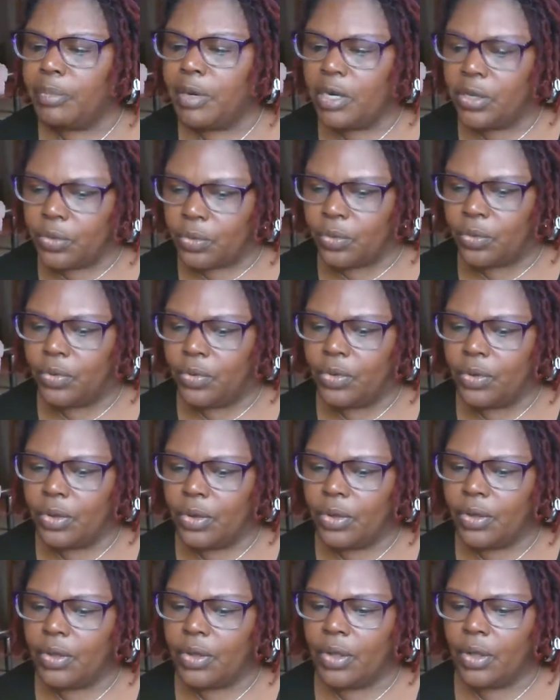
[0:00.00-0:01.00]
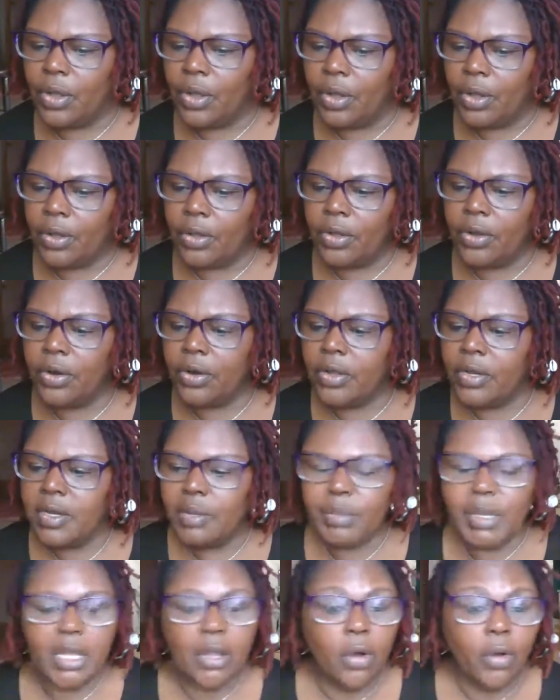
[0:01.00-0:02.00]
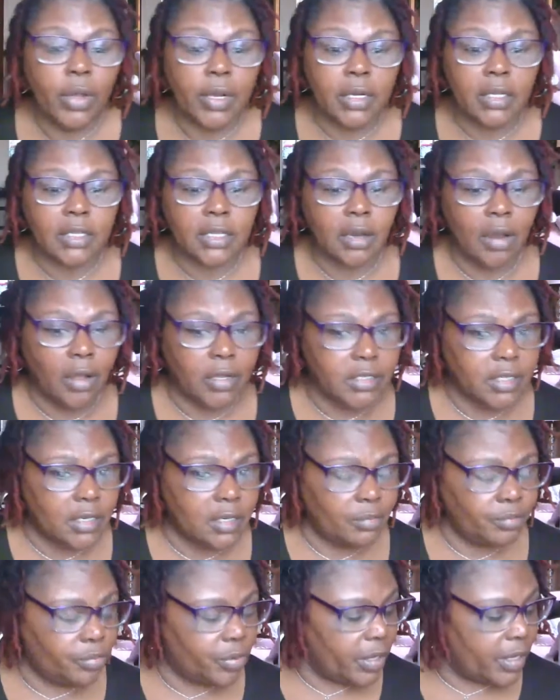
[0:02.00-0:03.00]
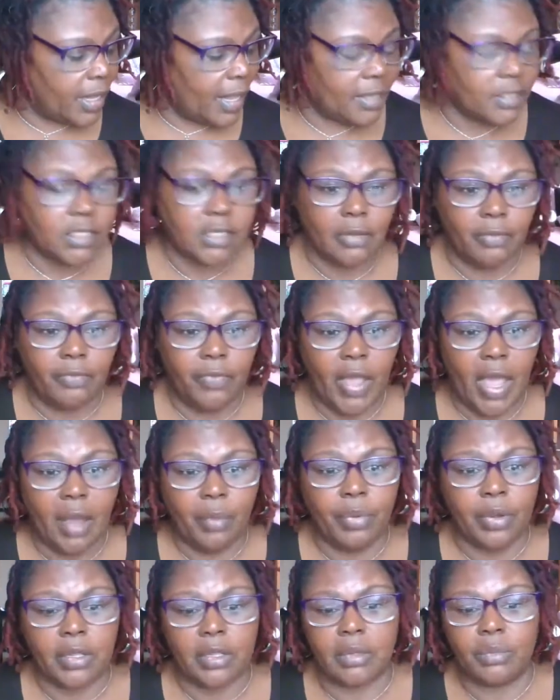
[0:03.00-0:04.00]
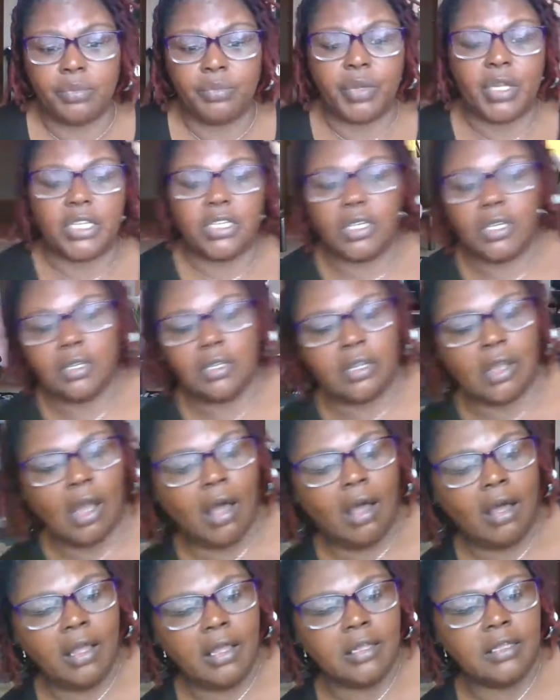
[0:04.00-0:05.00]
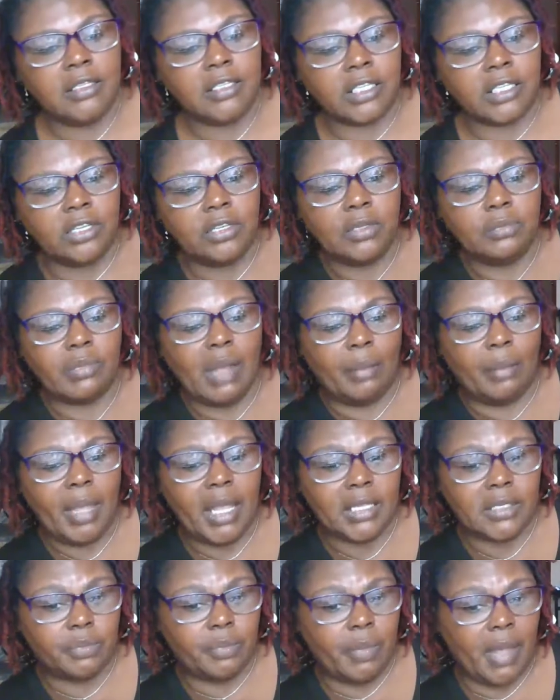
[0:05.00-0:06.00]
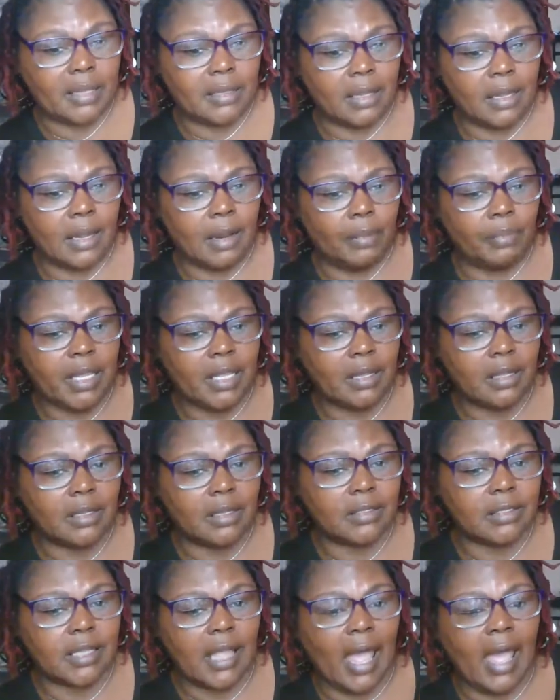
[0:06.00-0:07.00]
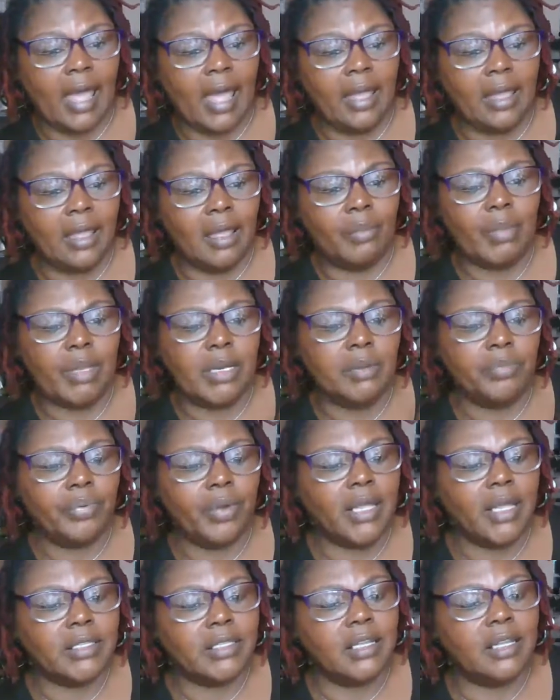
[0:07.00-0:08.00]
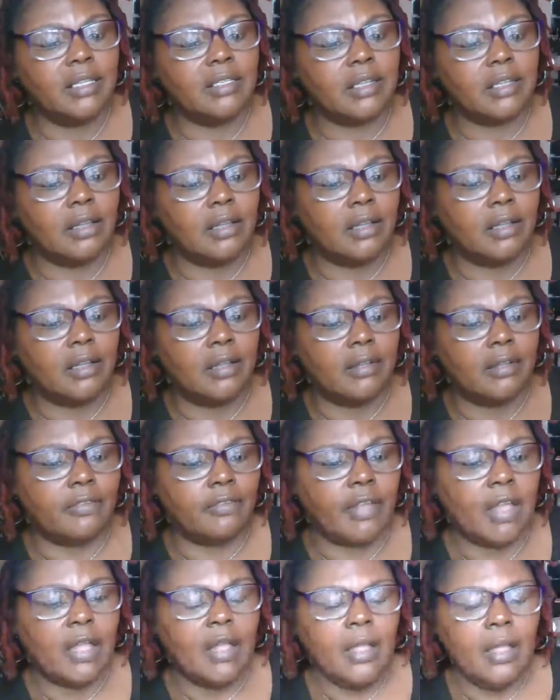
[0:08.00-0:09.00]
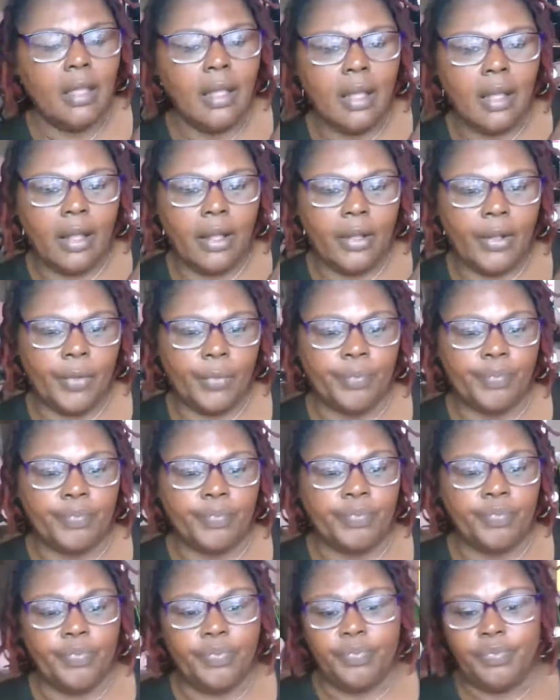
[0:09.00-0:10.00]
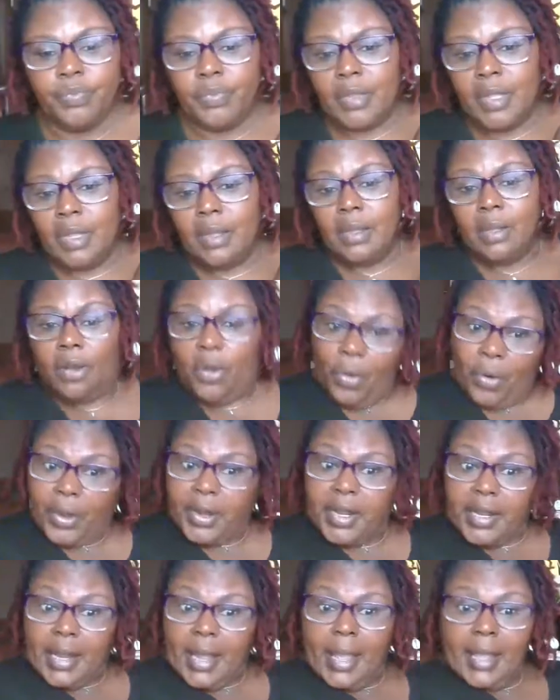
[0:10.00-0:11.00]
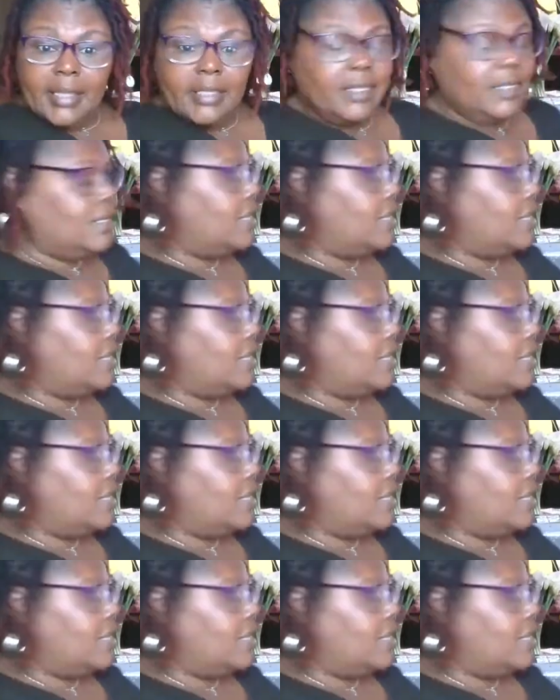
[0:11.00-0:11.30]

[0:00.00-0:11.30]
blue. girl, let me go in this closet and bring out some fabric. But y'all, excuse my mess back there because I am in the process of um, organizing